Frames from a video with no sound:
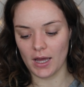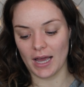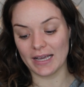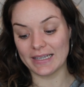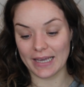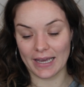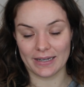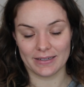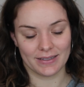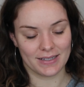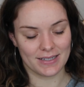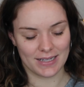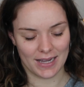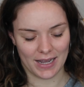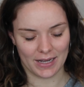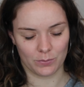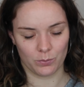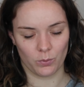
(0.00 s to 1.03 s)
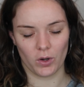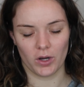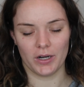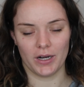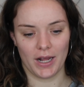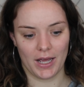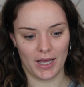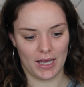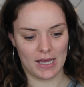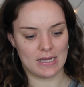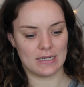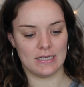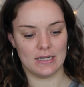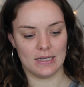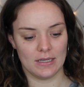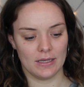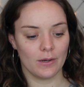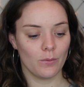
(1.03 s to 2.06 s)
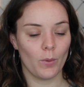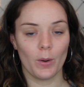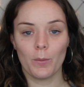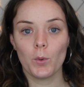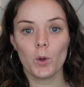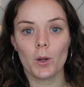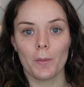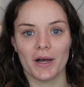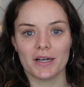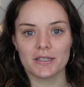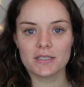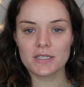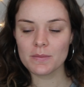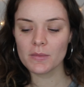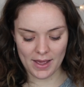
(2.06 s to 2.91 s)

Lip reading: again because I have one and it won't walkabouts.